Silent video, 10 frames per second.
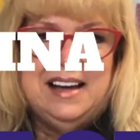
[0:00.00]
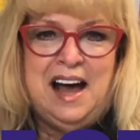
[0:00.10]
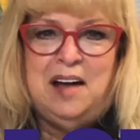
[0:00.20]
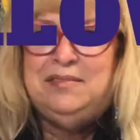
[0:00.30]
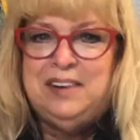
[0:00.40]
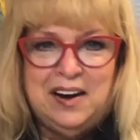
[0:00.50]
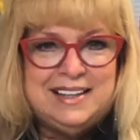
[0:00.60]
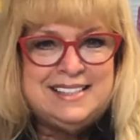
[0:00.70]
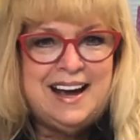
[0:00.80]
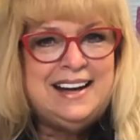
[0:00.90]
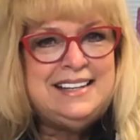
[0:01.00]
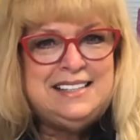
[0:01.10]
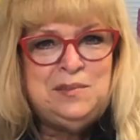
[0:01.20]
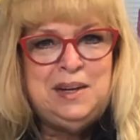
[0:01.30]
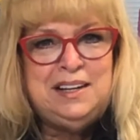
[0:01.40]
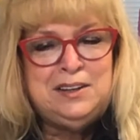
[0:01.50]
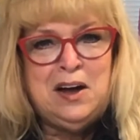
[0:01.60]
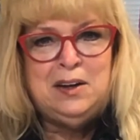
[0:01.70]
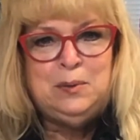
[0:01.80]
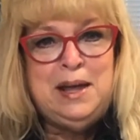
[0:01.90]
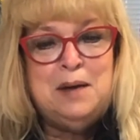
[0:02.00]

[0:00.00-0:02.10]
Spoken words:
I'm very excited to be in Conway.